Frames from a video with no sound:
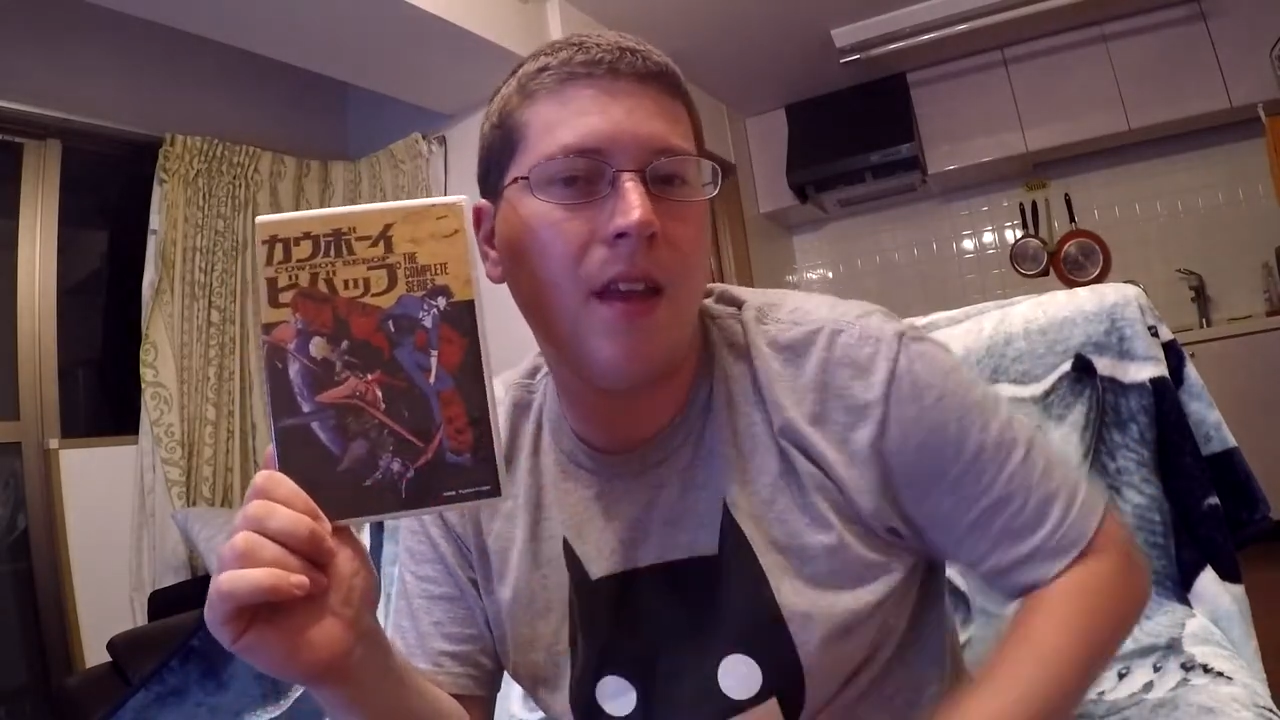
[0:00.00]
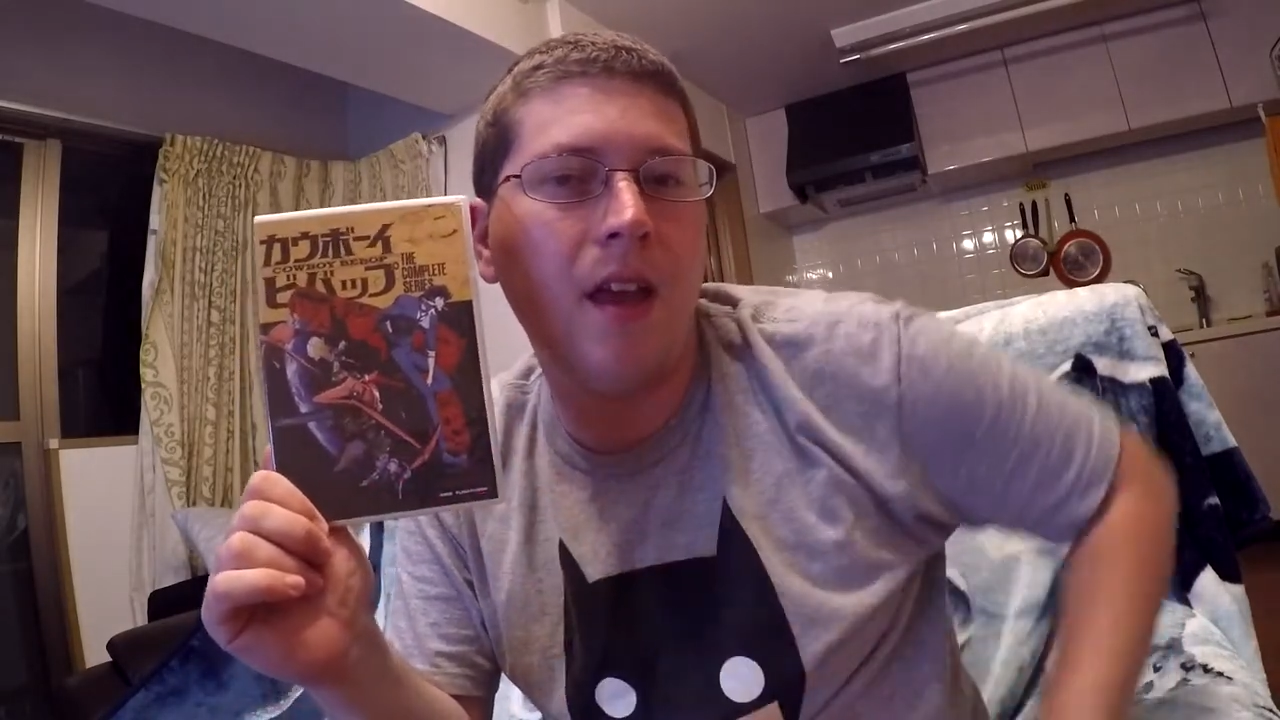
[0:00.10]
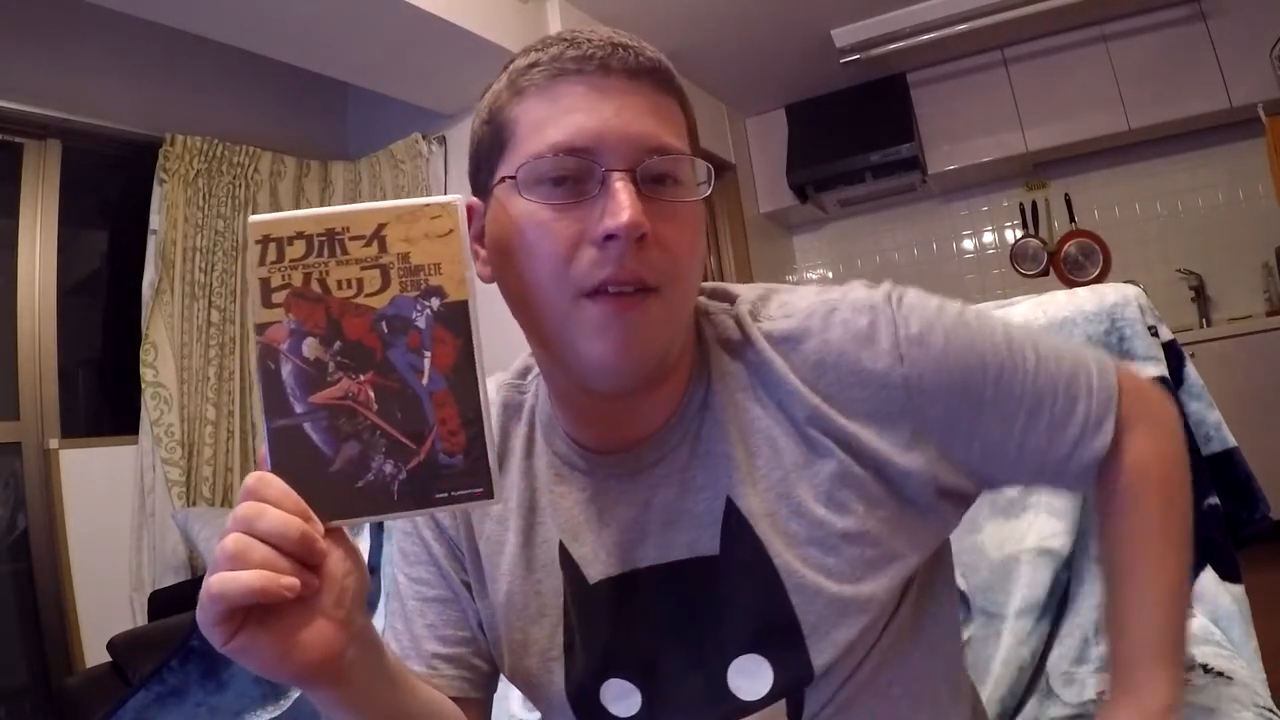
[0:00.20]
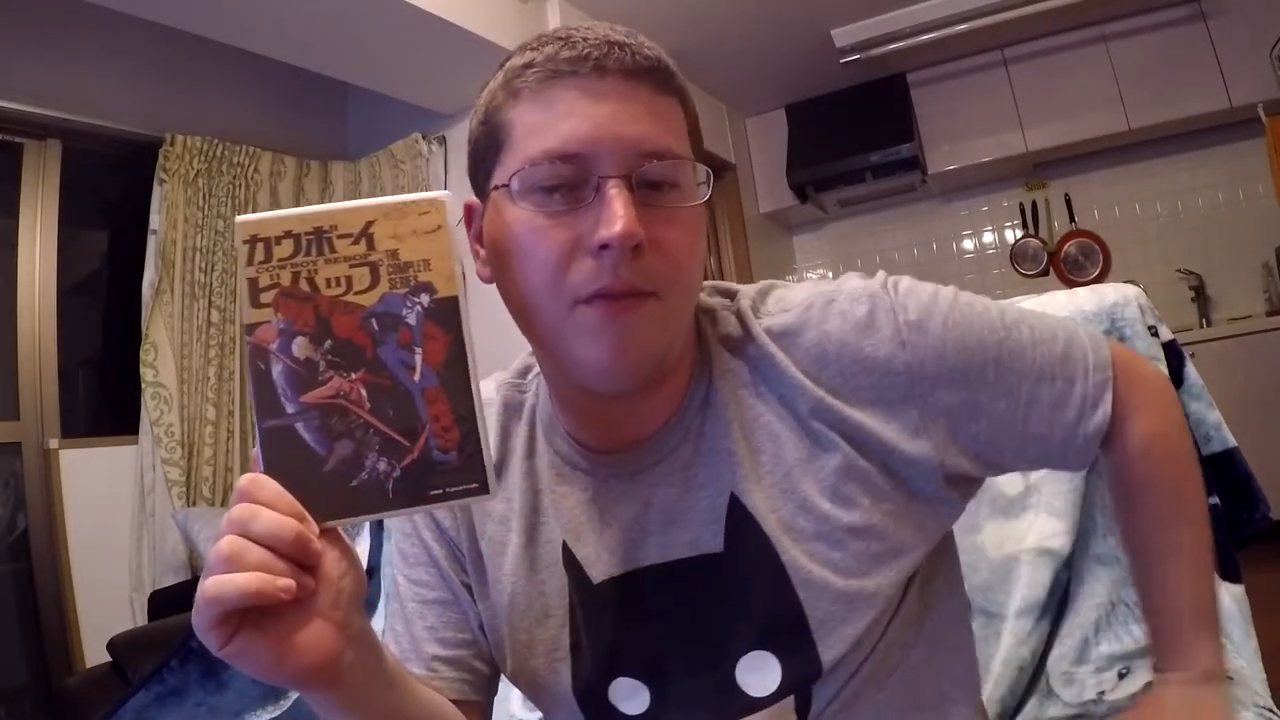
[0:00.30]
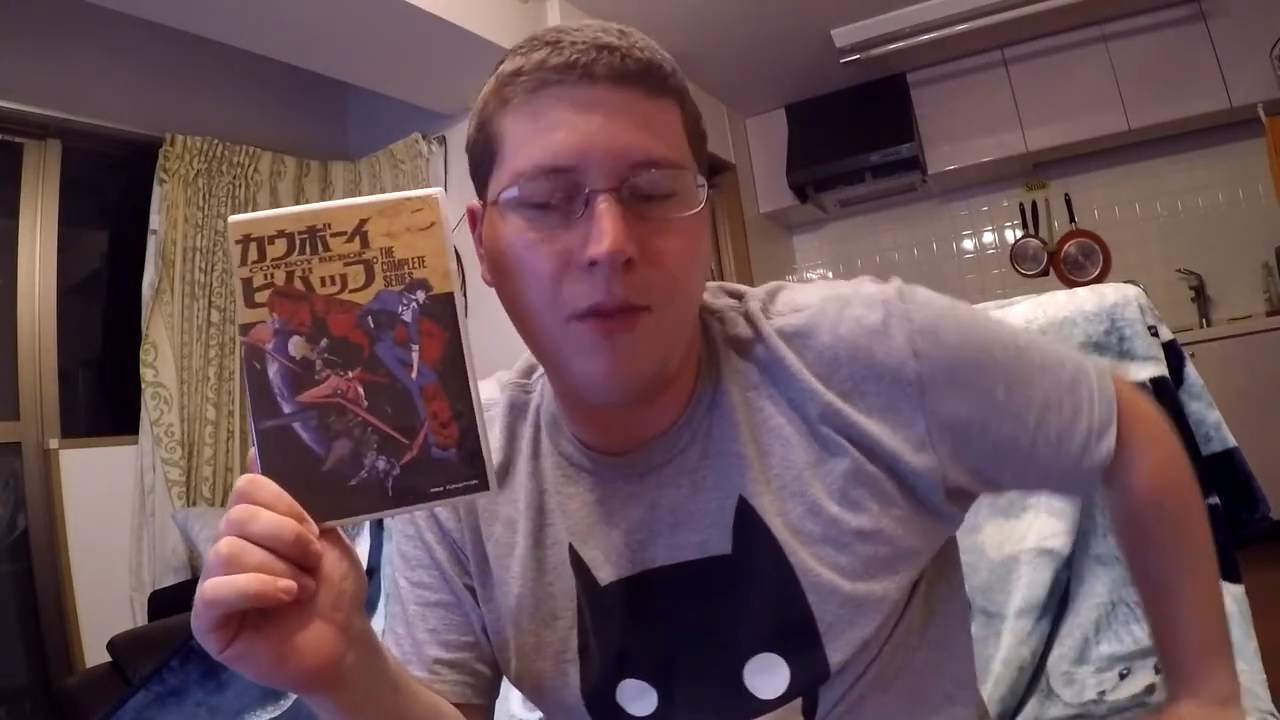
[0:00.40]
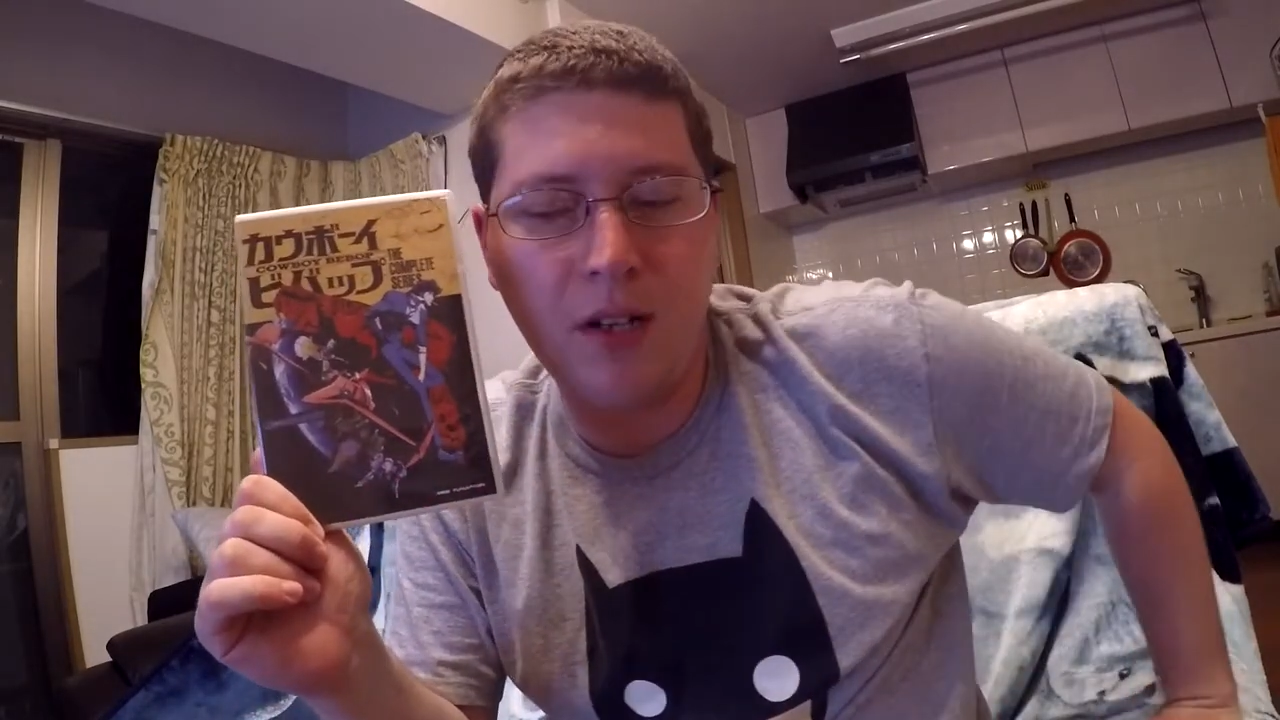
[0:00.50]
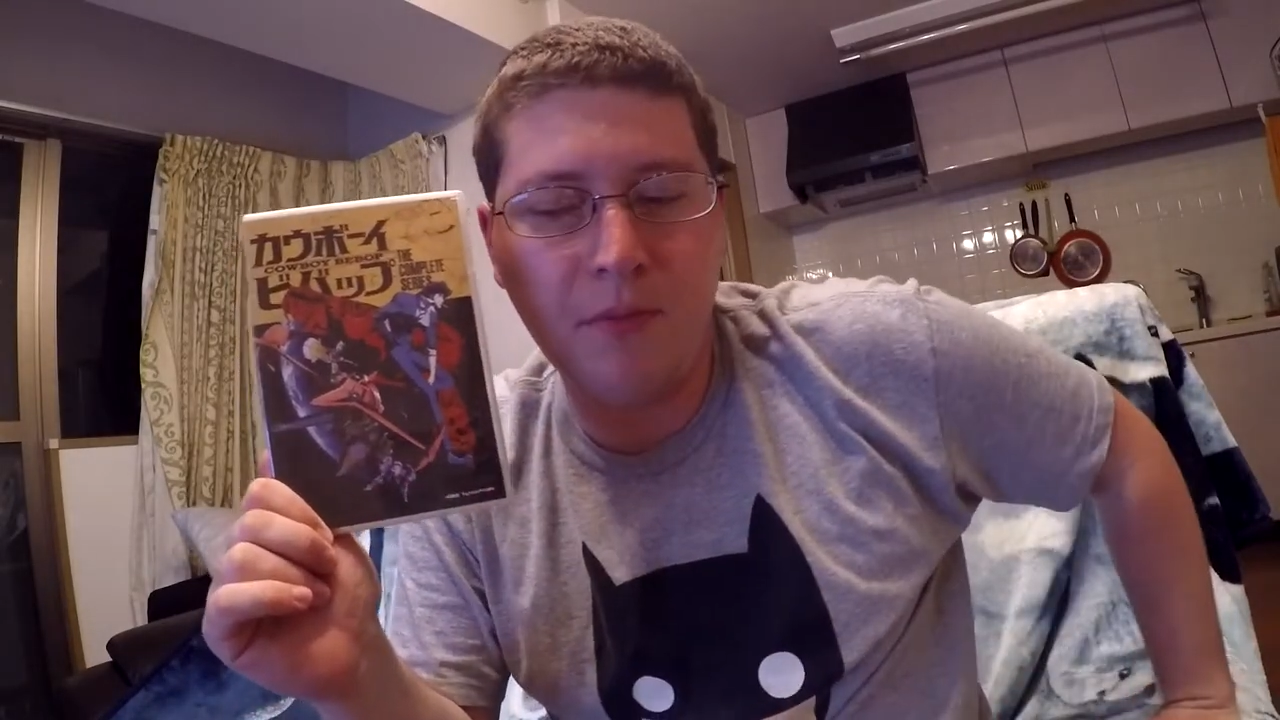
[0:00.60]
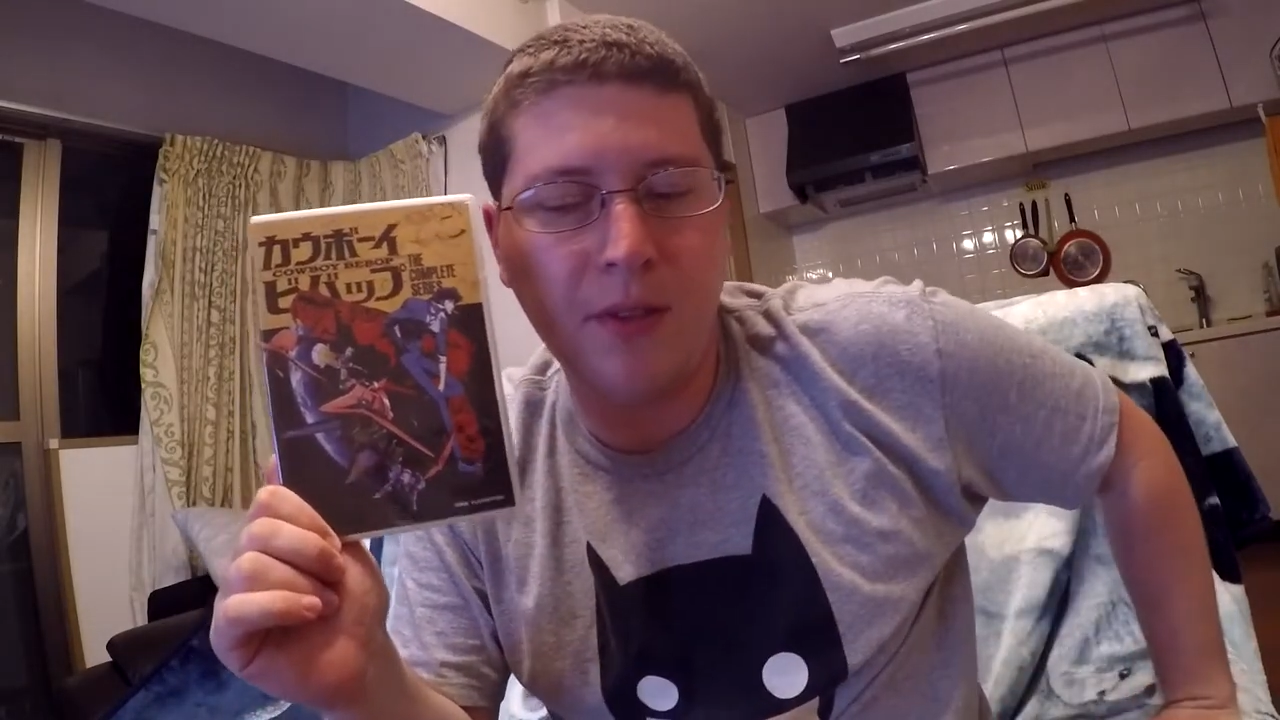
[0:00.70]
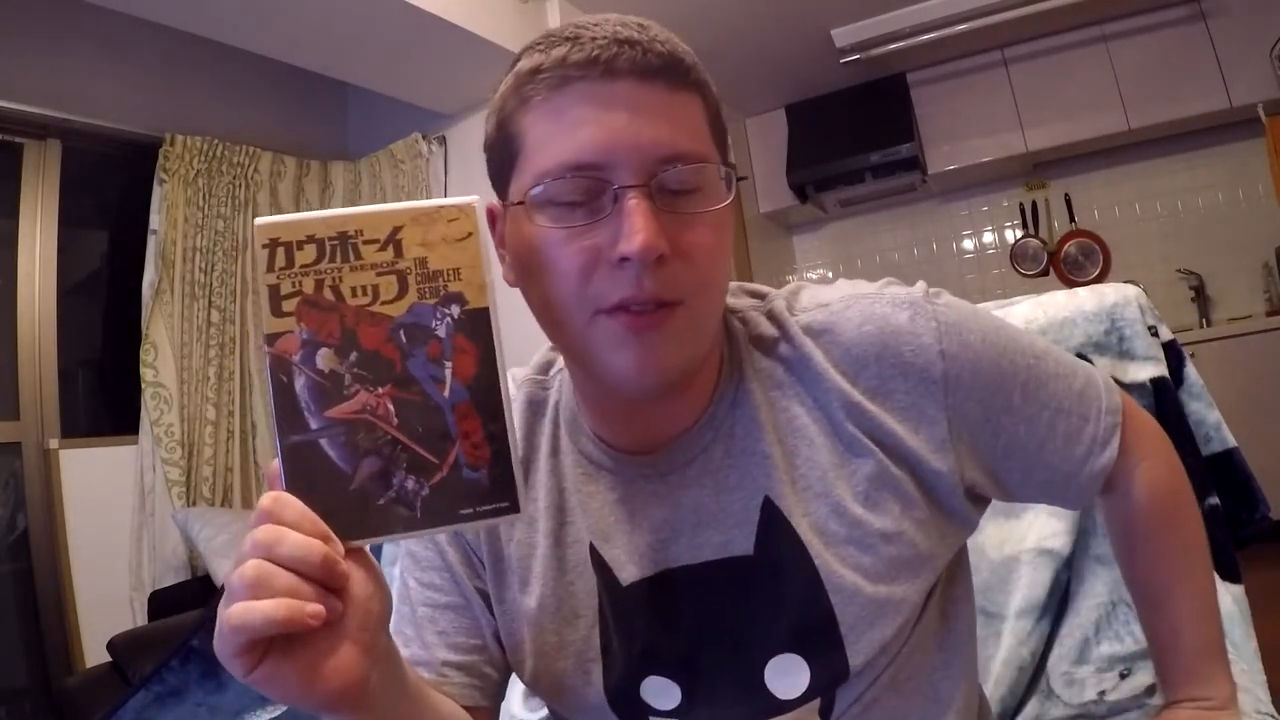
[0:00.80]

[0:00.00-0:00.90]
and for watching